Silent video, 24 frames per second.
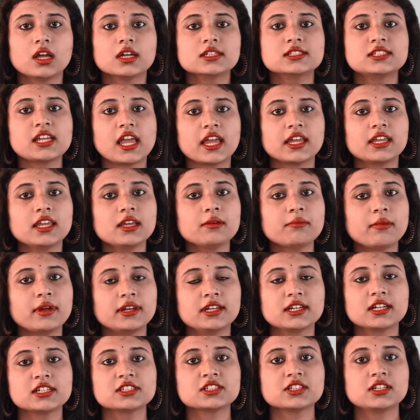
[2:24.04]
Checking
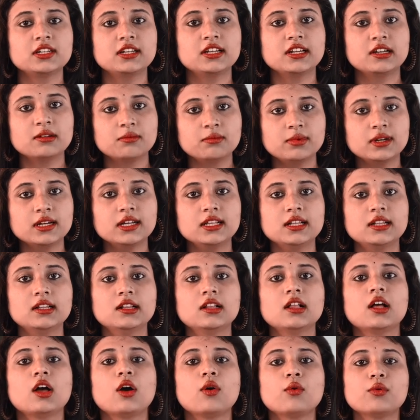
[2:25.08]
medication label
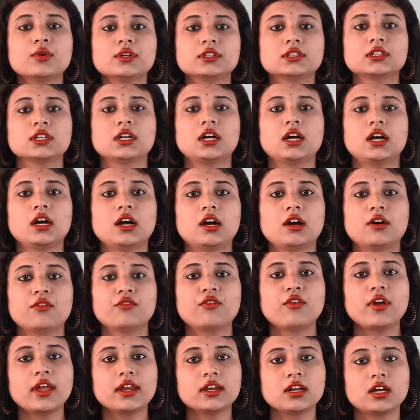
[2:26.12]
with
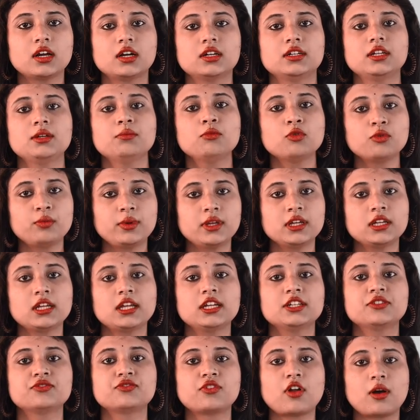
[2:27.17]
when removing
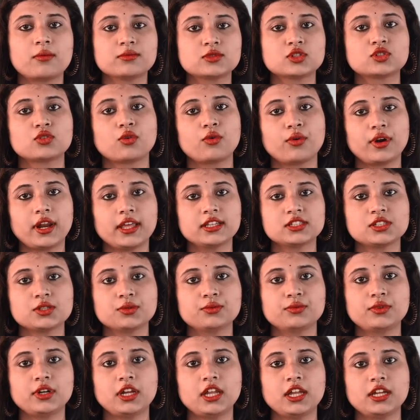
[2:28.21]
it from storage
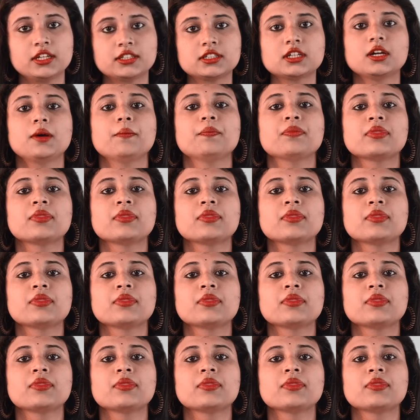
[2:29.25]
unit,